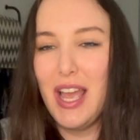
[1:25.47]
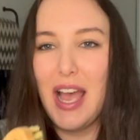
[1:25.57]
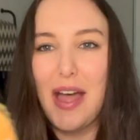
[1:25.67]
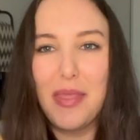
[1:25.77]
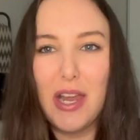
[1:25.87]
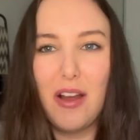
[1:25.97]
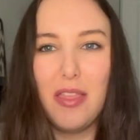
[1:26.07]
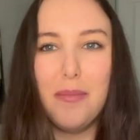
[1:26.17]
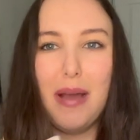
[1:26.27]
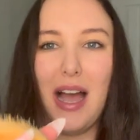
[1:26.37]
And then on
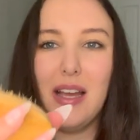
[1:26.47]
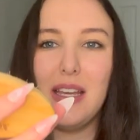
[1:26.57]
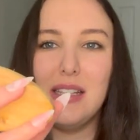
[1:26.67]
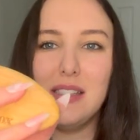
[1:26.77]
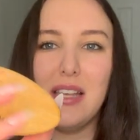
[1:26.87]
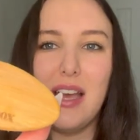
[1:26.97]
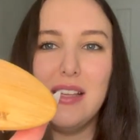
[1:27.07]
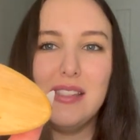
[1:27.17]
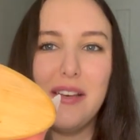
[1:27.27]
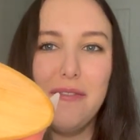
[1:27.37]
the back, it
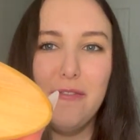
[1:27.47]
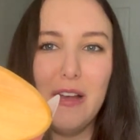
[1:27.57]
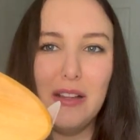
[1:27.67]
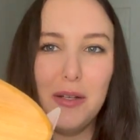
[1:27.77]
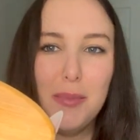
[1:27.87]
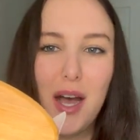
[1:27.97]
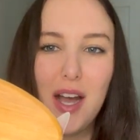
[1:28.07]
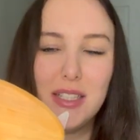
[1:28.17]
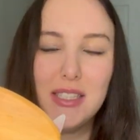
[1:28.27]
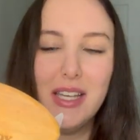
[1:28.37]
says
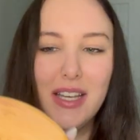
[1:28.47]
Vellabox.